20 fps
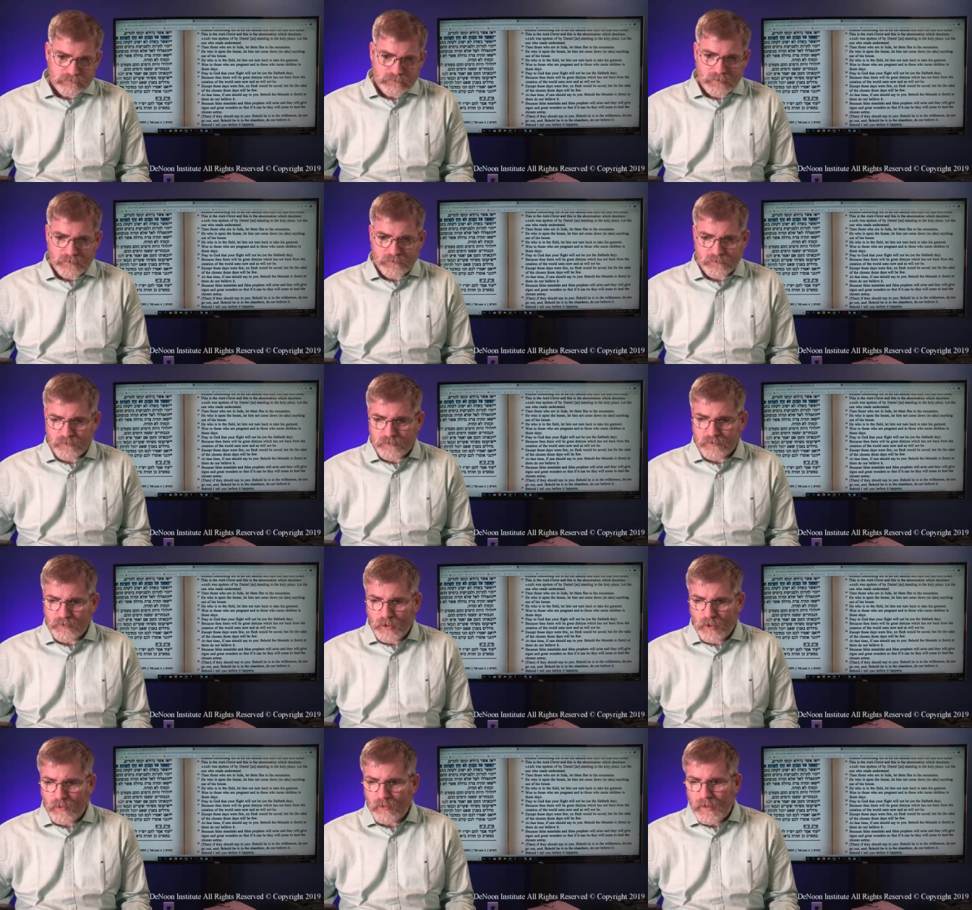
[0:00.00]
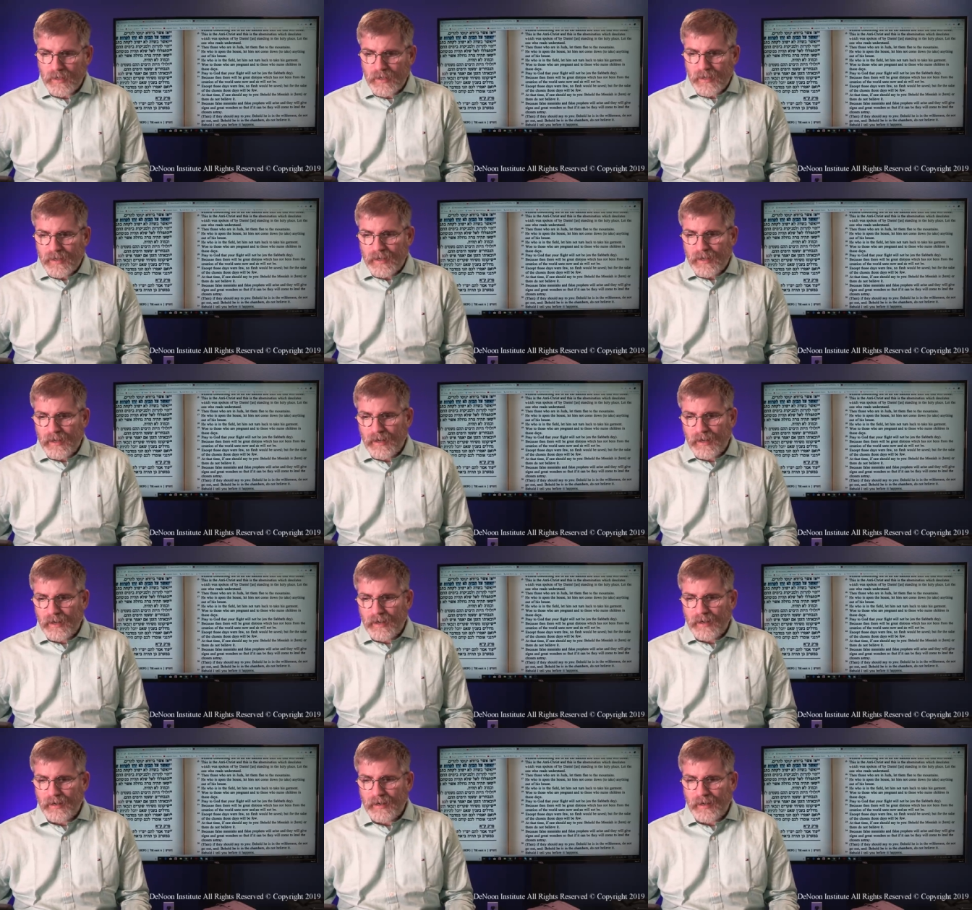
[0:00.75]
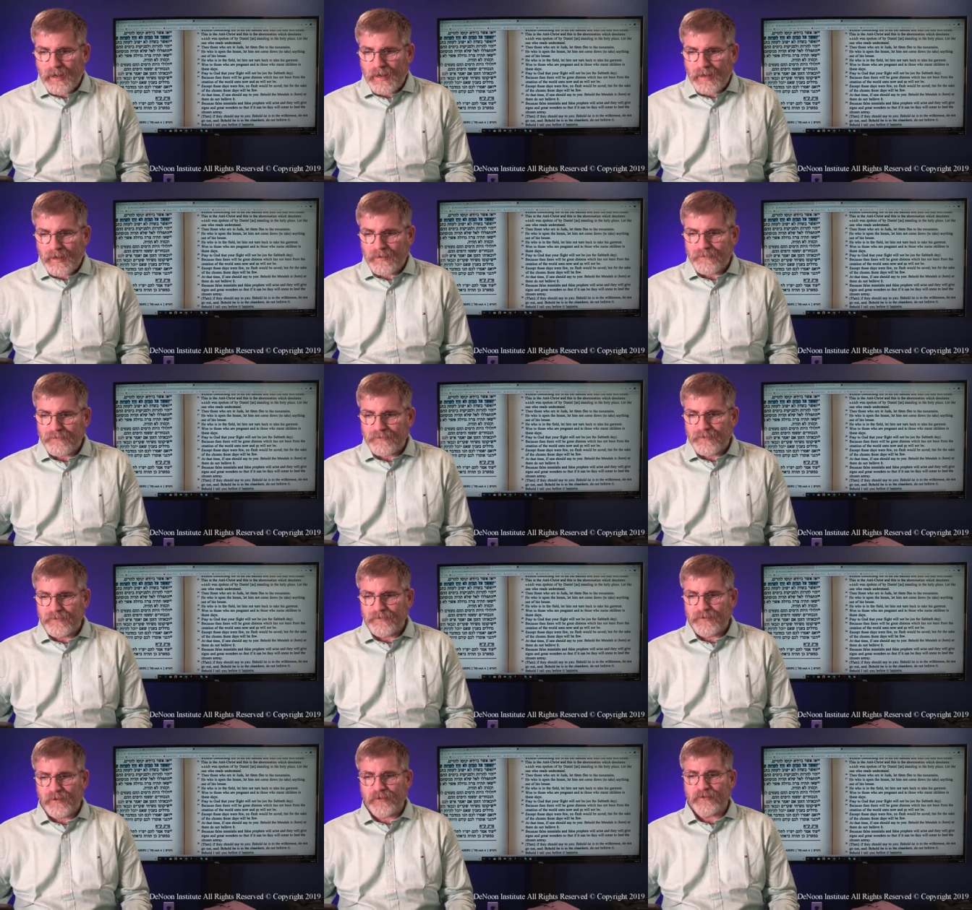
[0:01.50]
you know, uh, uh
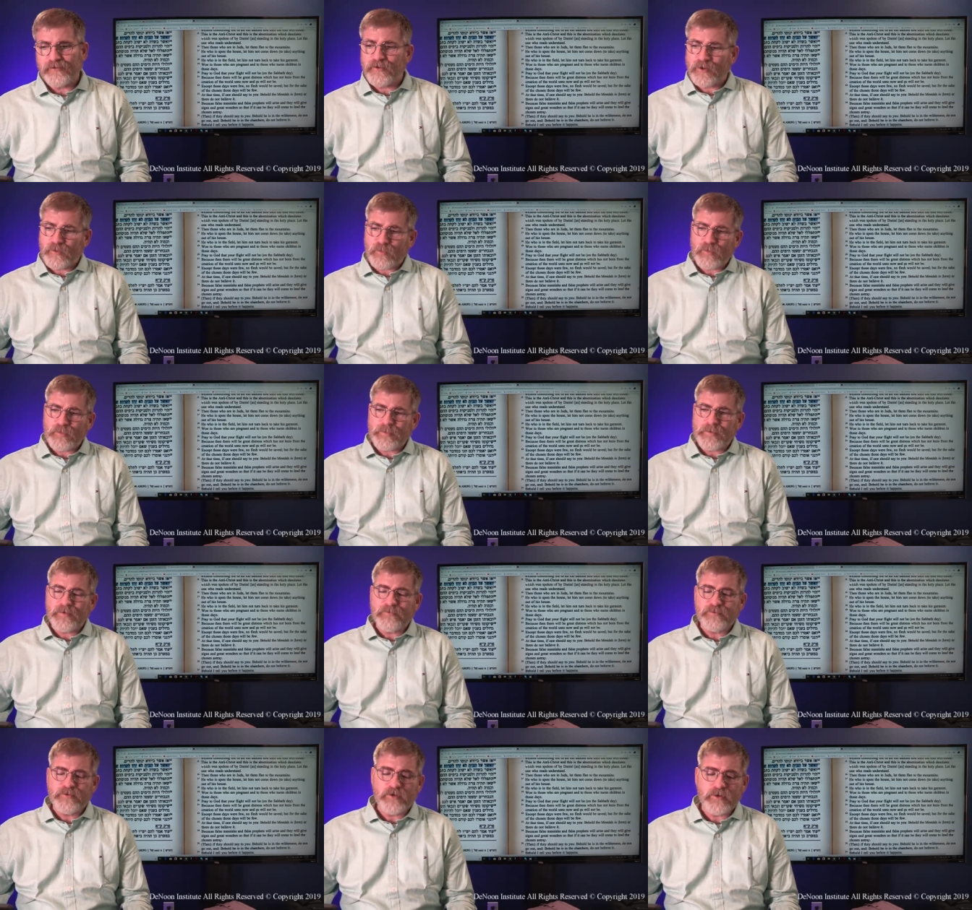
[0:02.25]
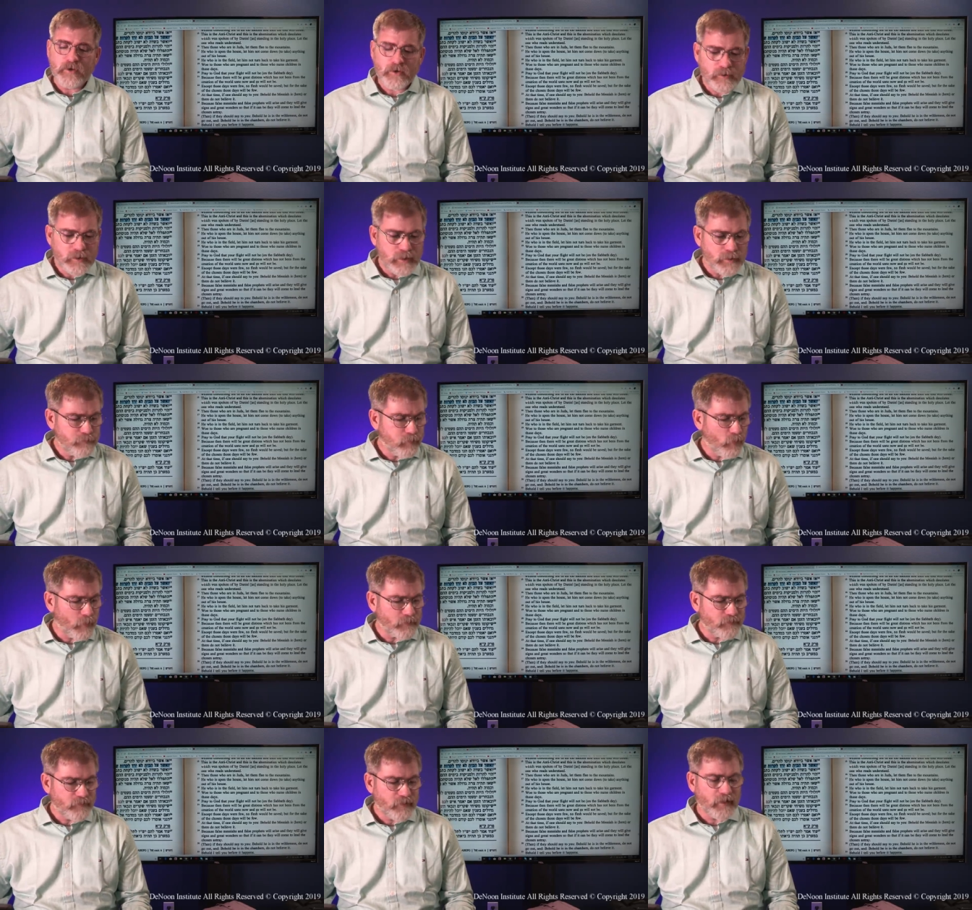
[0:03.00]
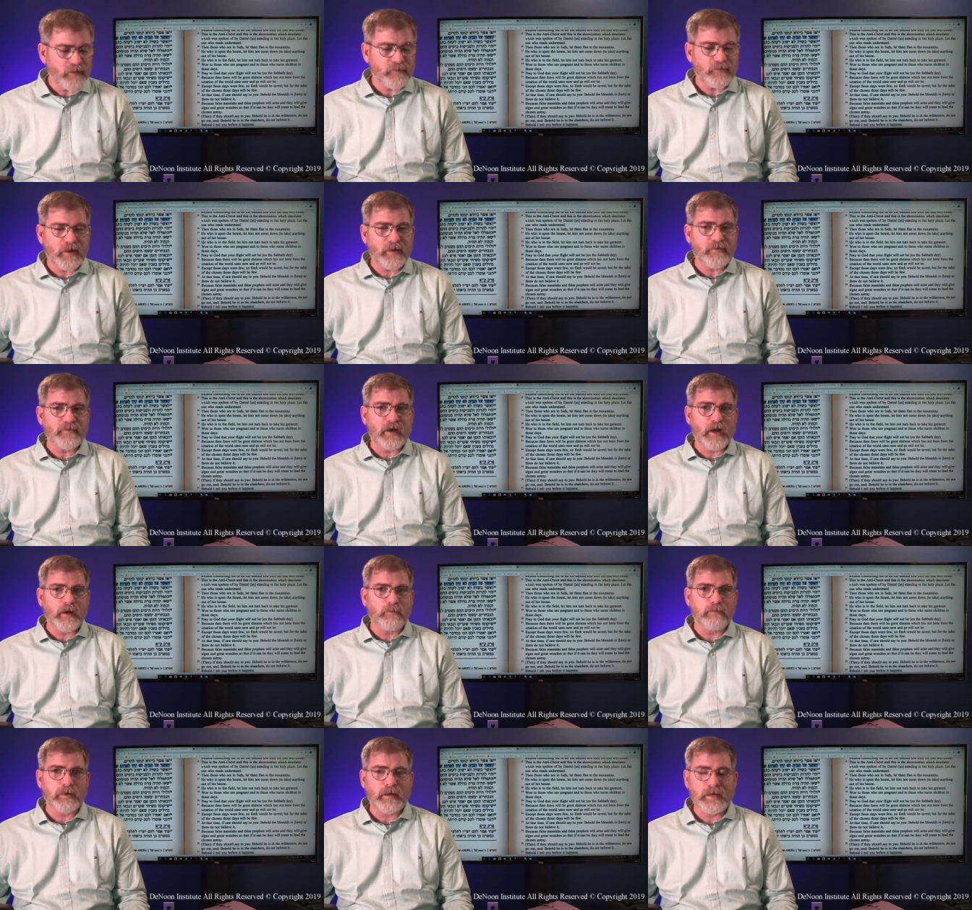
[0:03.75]
there's there will be a few little key points here and there that
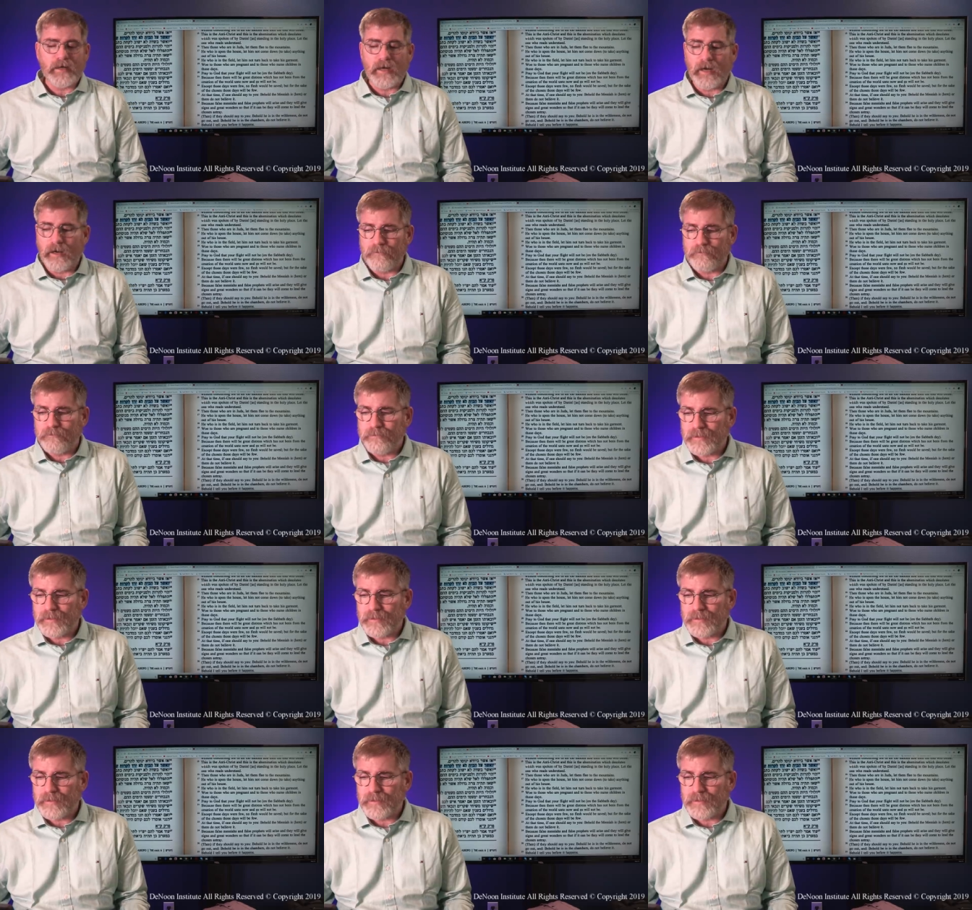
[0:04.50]
I'll bring up,